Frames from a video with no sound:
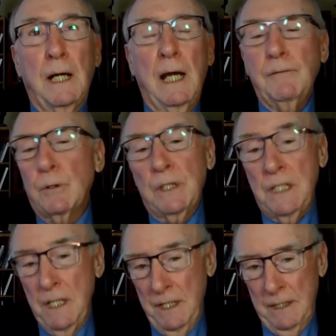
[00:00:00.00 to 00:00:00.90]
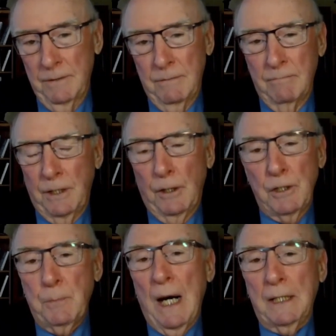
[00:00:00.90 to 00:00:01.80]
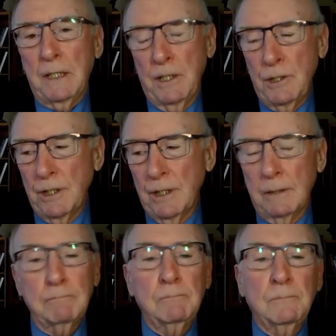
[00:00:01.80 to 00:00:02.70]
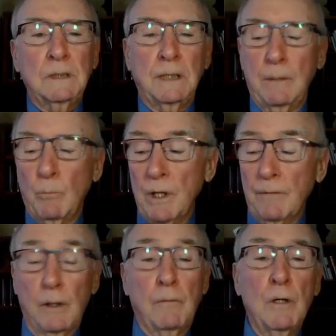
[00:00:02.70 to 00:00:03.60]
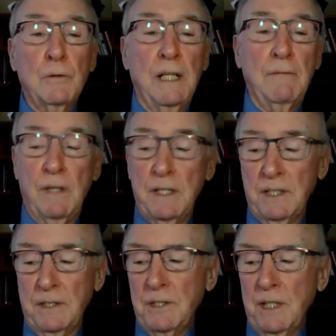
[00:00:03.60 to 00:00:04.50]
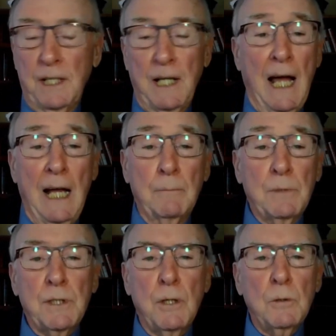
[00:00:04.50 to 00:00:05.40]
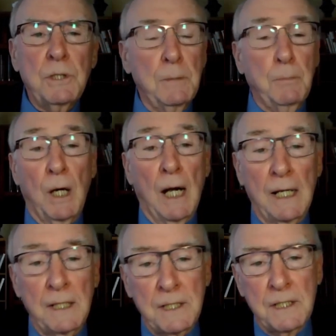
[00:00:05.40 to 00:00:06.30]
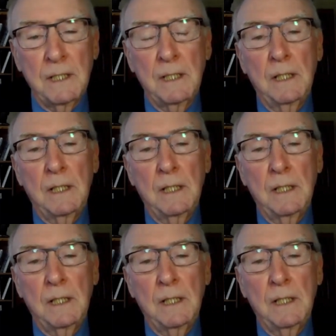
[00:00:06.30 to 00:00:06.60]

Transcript: after a year, the nurse practitioner in one of her routine visits said, I am so surprised